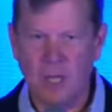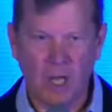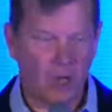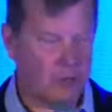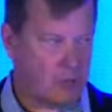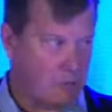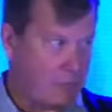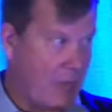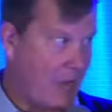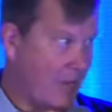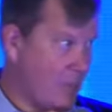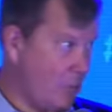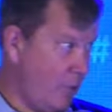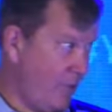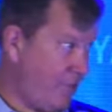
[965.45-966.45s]
Hunter
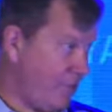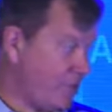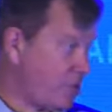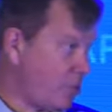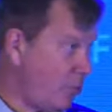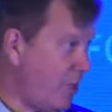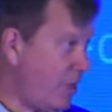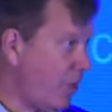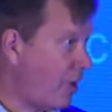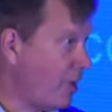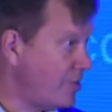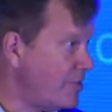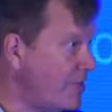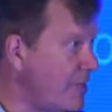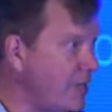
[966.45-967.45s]
Biden with this
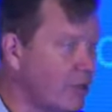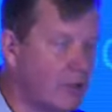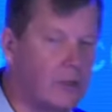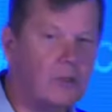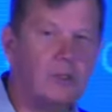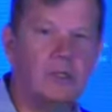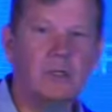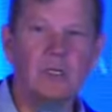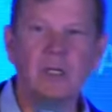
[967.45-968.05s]
sweetheart deal,